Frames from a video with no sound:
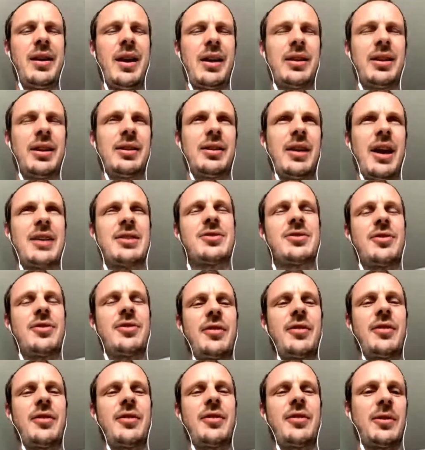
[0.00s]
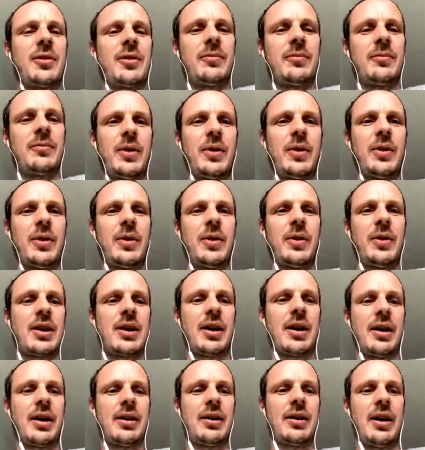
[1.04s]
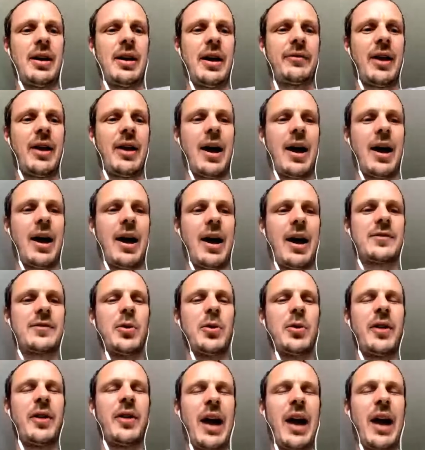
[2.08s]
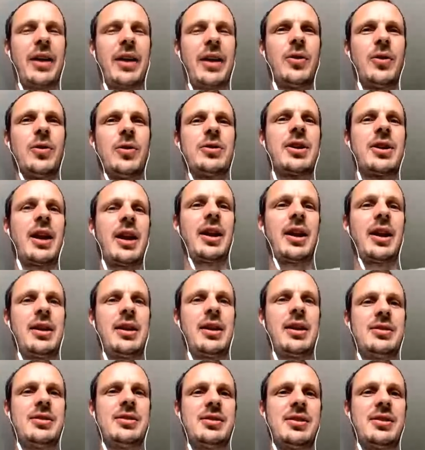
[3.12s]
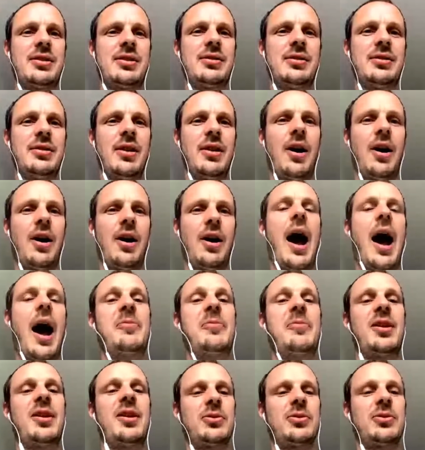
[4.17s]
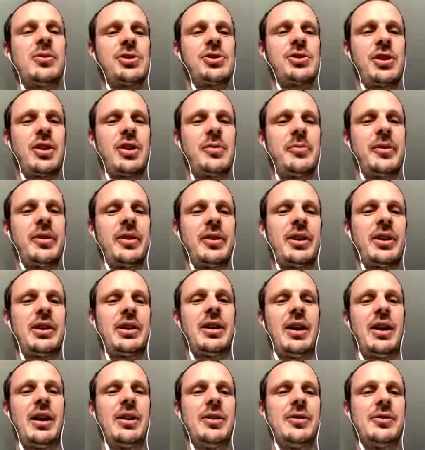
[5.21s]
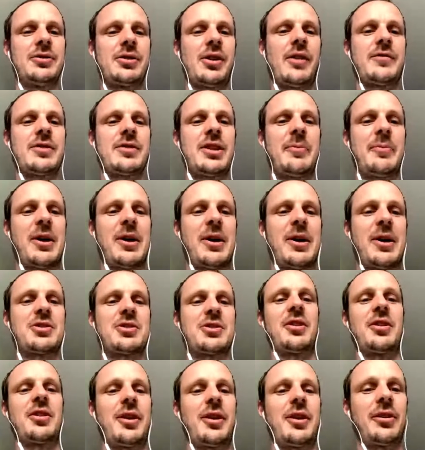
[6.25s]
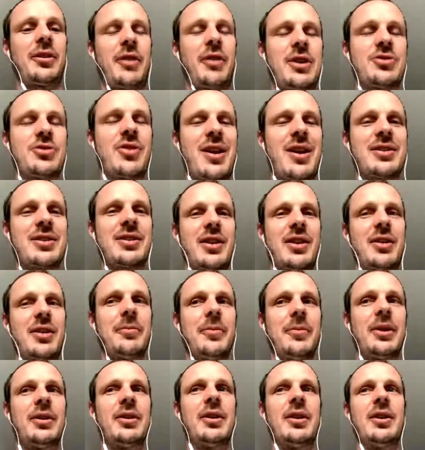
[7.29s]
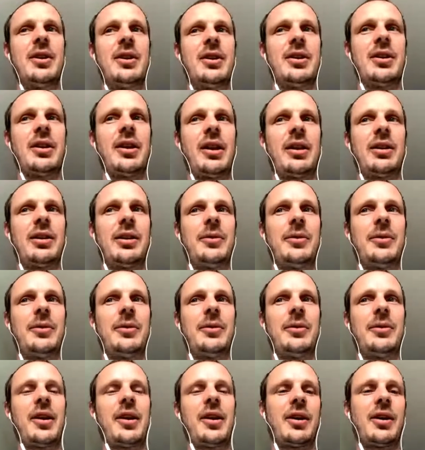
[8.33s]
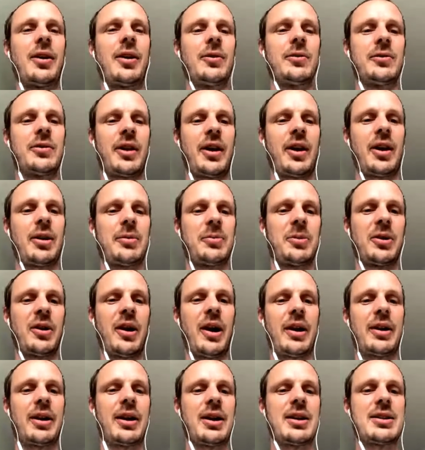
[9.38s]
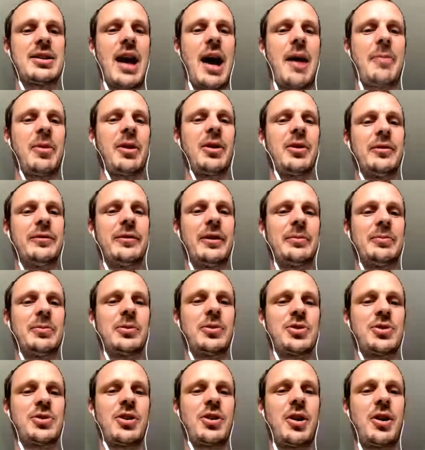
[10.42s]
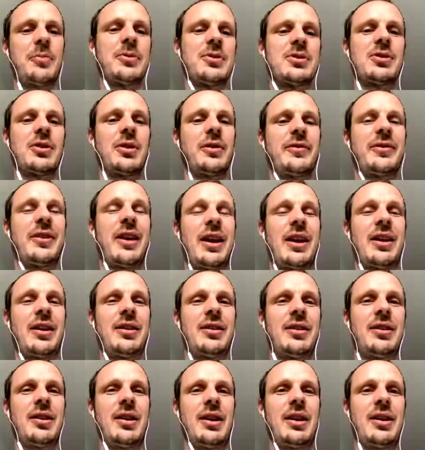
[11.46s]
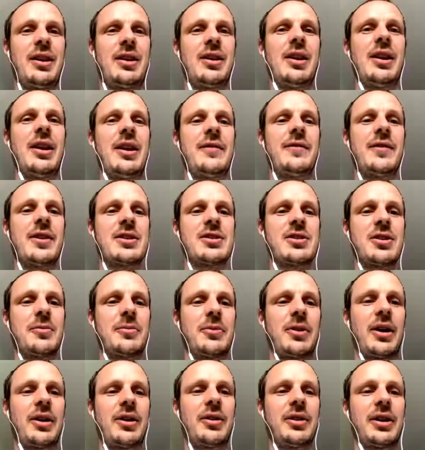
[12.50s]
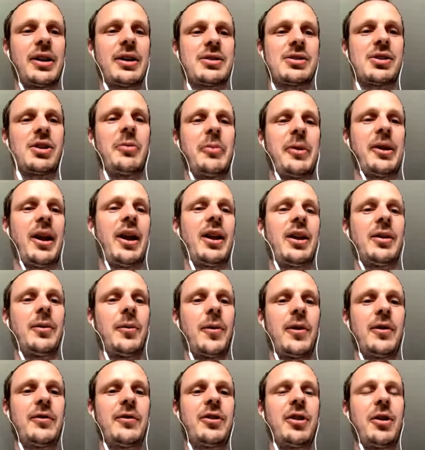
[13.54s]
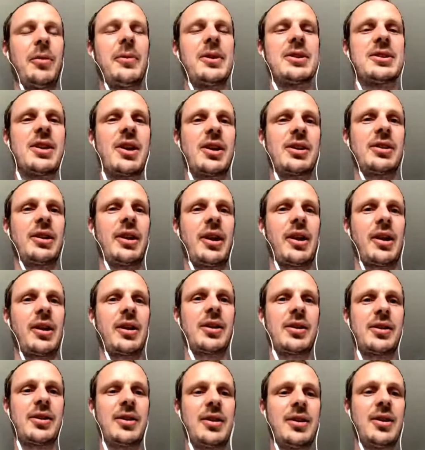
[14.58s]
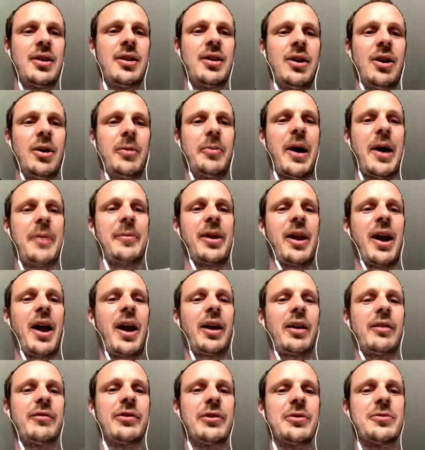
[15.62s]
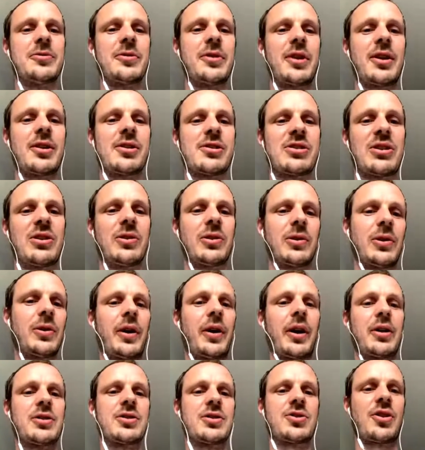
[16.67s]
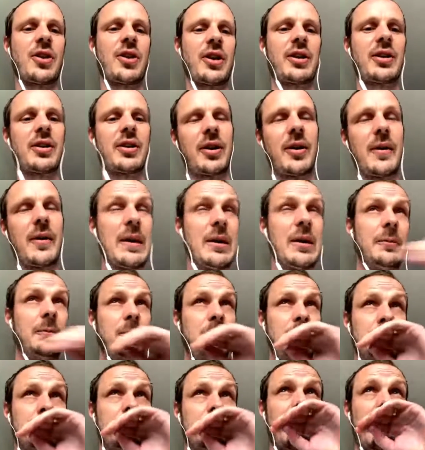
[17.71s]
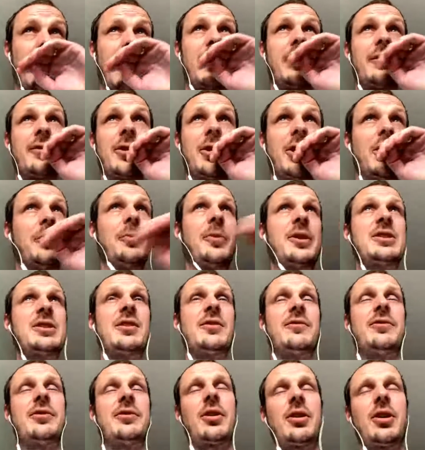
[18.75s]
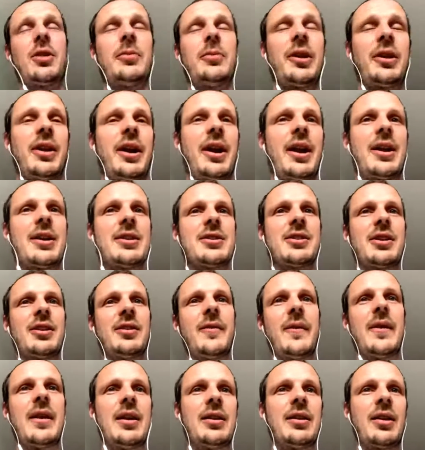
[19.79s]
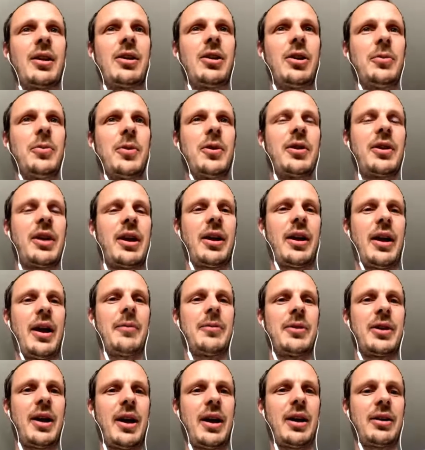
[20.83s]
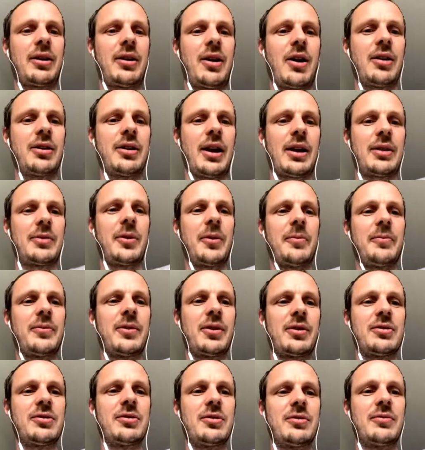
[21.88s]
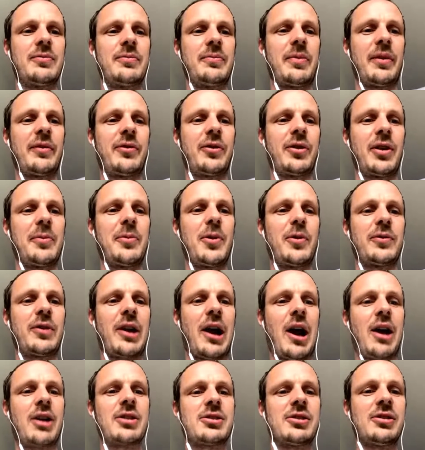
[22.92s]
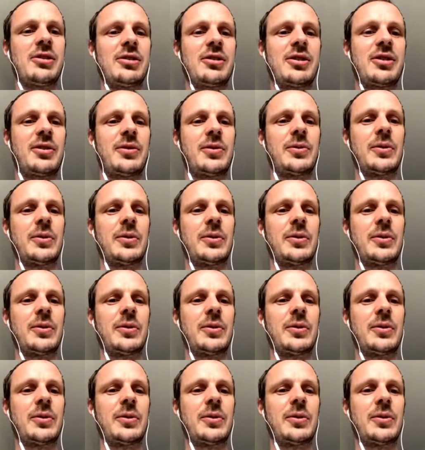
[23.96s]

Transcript: Yeah, I think to answer the will he have to ask for a move, I don't think he's unhappy at Borussia Dortmund. He knows obviously Manchester United are interested in him and he would like to go there, but I think he's happy enough at Borussia Dortmund. So if he didn't leave this summer, I don't think it's going to be the end of the world for him. It's not like Aubameyang a few years ago going on strike or kind of going missing for a couple of days, and the club weren't able to get in contact with him before he moved to Arsenal